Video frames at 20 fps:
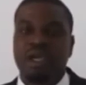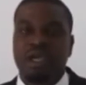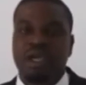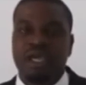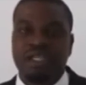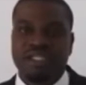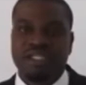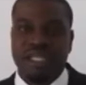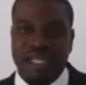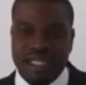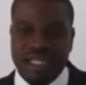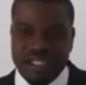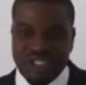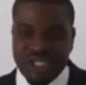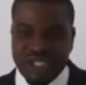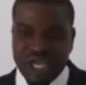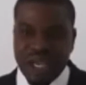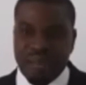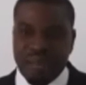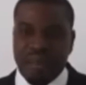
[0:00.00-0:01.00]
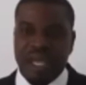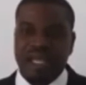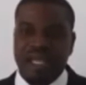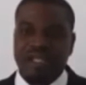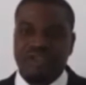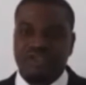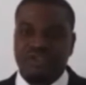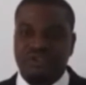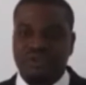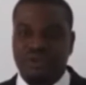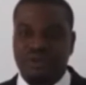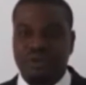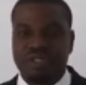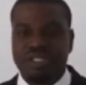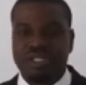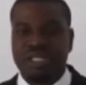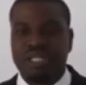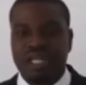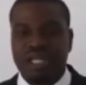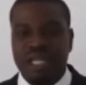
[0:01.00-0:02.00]
he said the chairman is
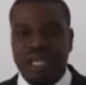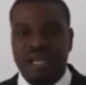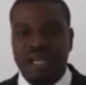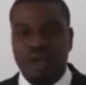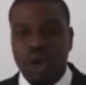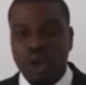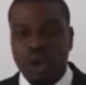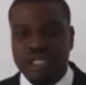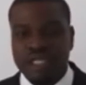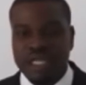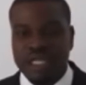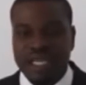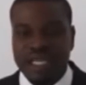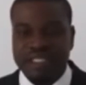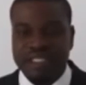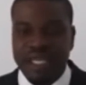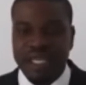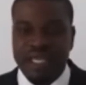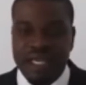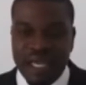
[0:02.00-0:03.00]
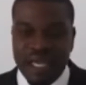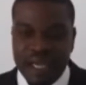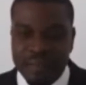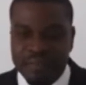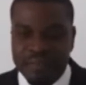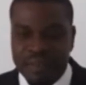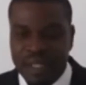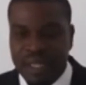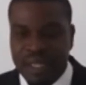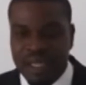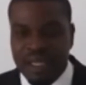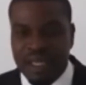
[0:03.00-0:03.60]
fronting a northern agenda